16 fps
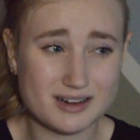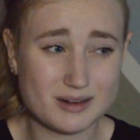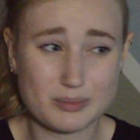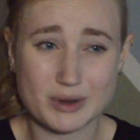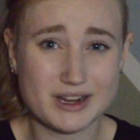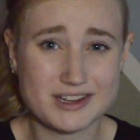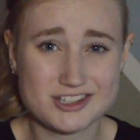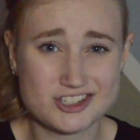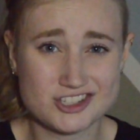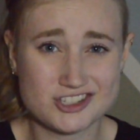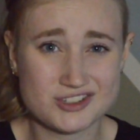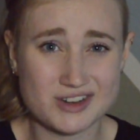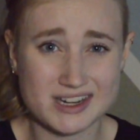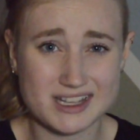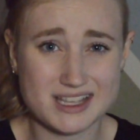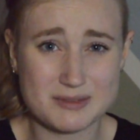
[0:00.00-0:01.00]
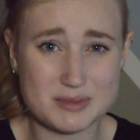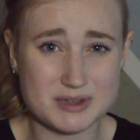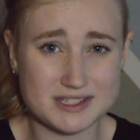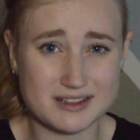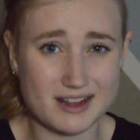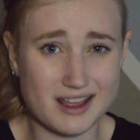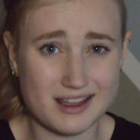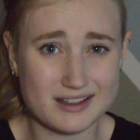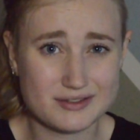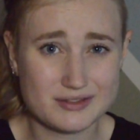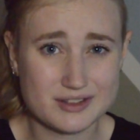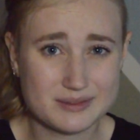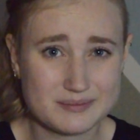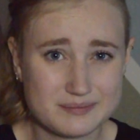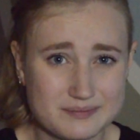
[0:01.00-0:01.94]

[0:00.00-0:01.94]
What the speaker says: our brain is just trying to keep us alive.